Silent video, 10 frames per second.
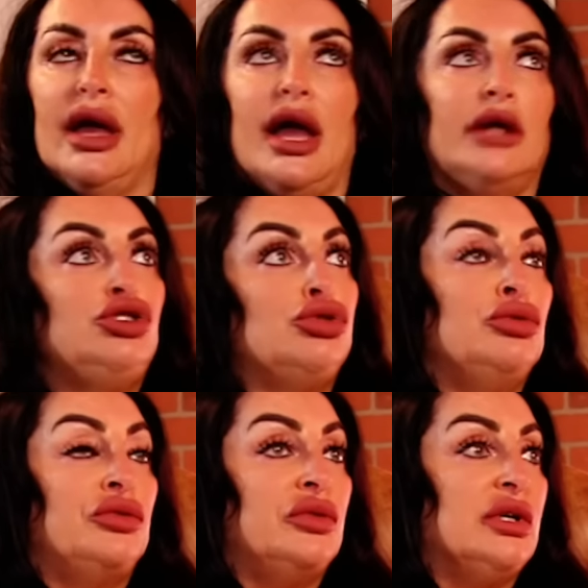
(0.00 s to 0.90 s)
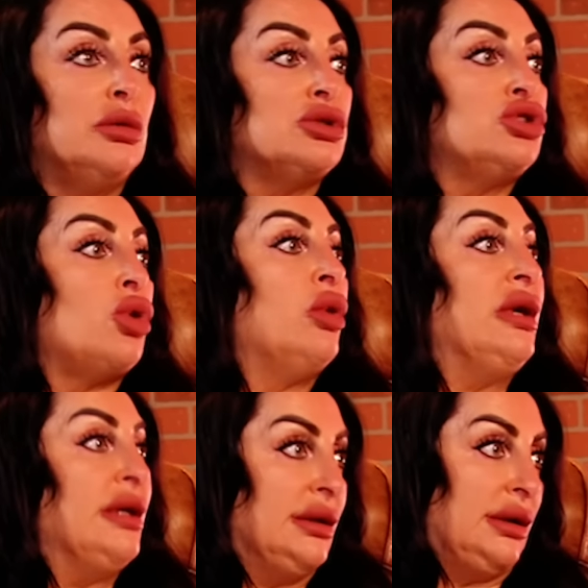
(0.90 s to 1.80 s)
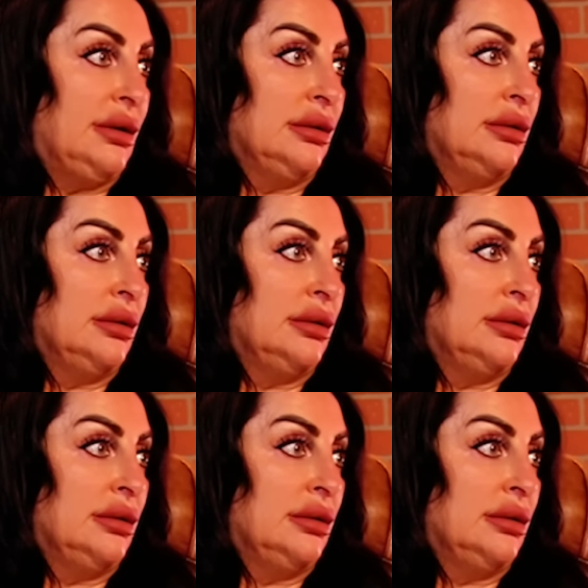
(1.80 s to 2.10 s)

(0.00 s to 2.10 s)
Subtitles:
And truthfully, it was so healing.